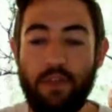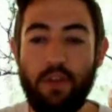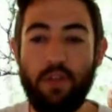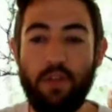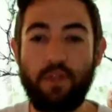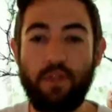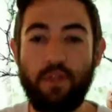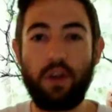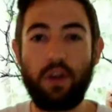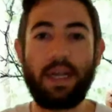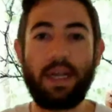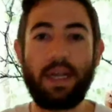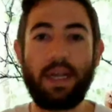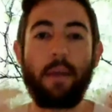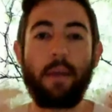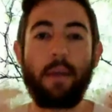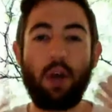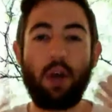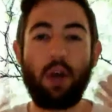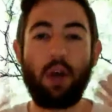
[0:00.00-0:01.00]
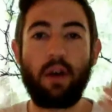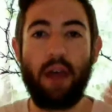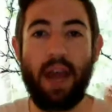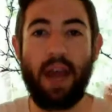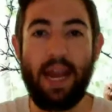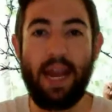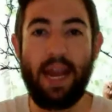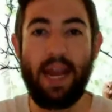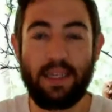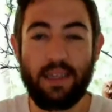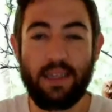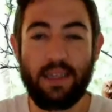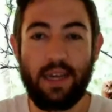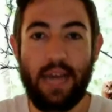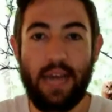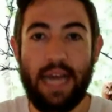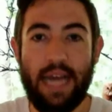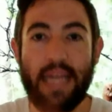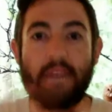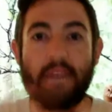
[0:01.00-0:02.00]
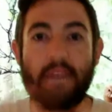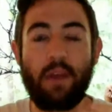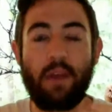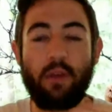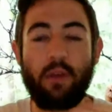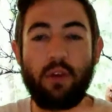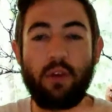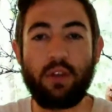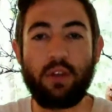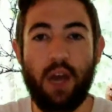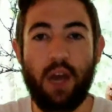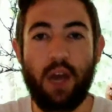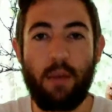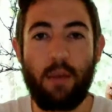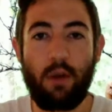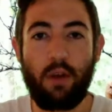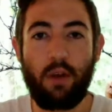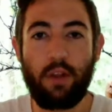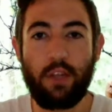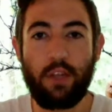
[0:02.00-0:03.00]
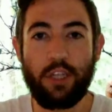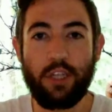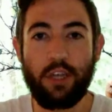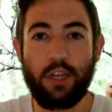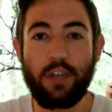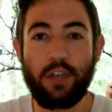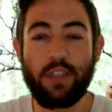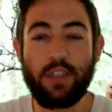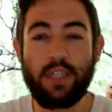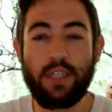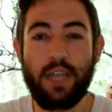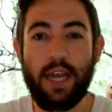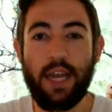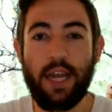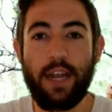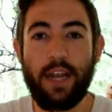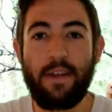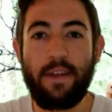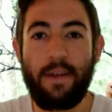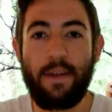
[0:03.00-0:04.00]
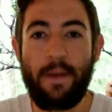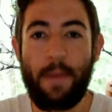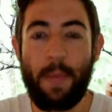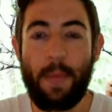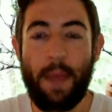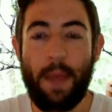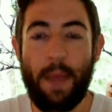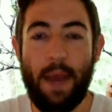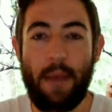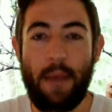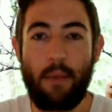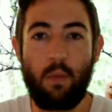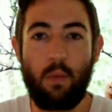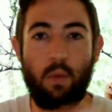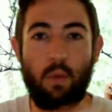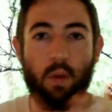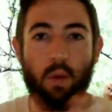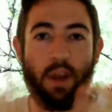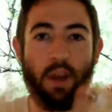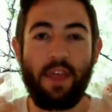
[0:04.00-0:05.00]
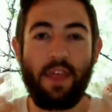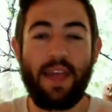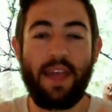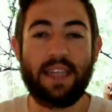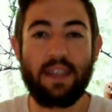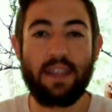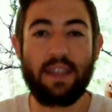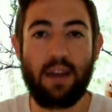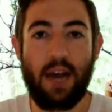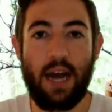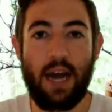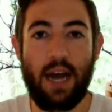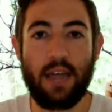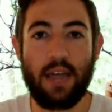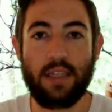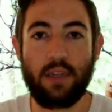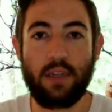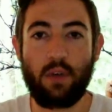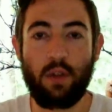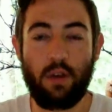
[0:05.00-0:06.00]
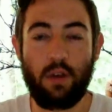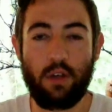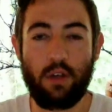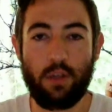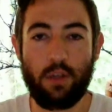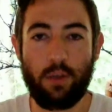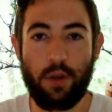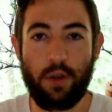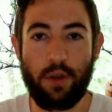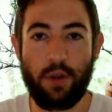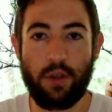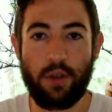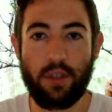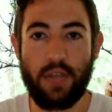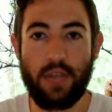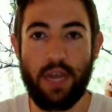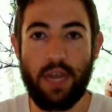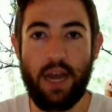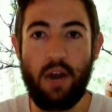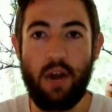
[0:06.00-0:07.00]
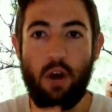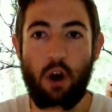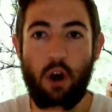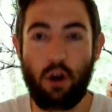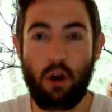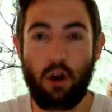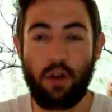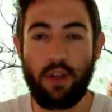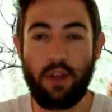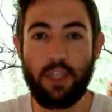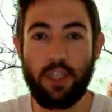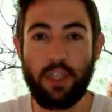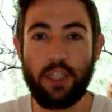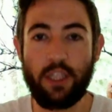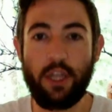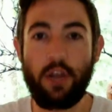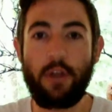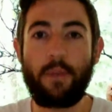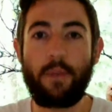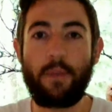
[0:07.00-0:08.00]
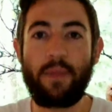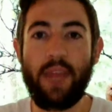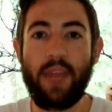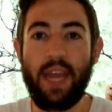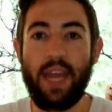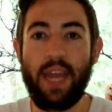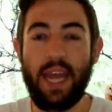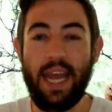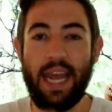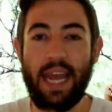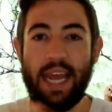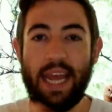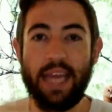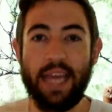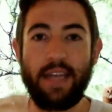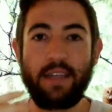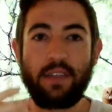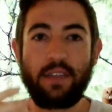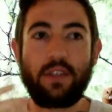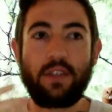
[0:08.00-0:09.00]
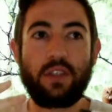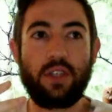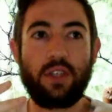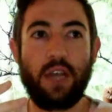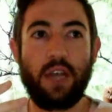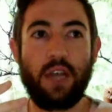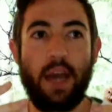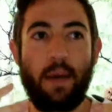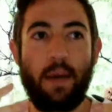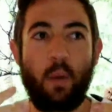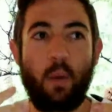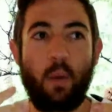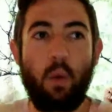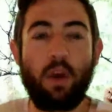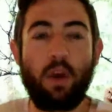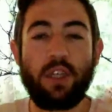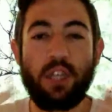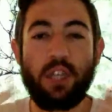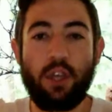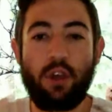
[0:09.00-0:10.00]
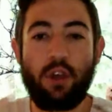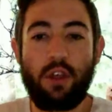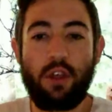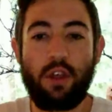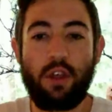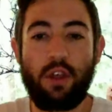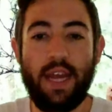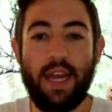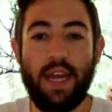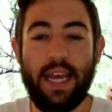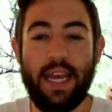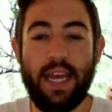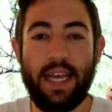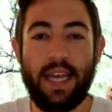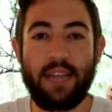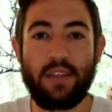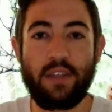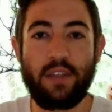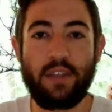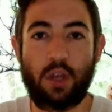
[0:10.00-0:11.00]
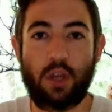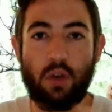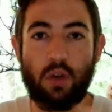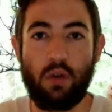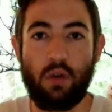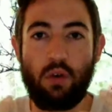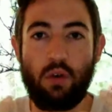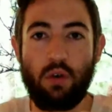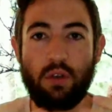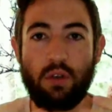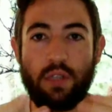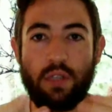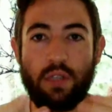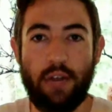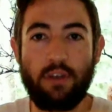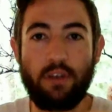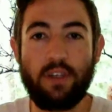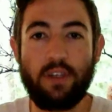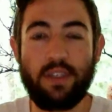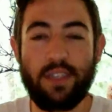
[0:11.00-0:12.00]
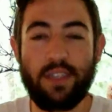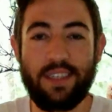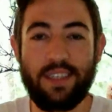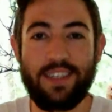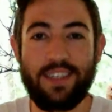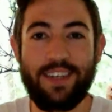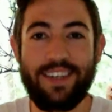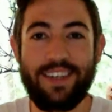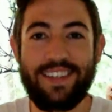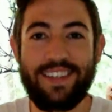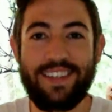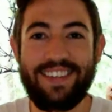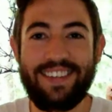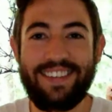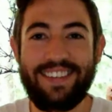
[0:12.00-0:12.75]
for coming on and giving up your time on the show today. One of the things that I ask all the entrepreneurs that are on this show is, what do you think is your secret to success?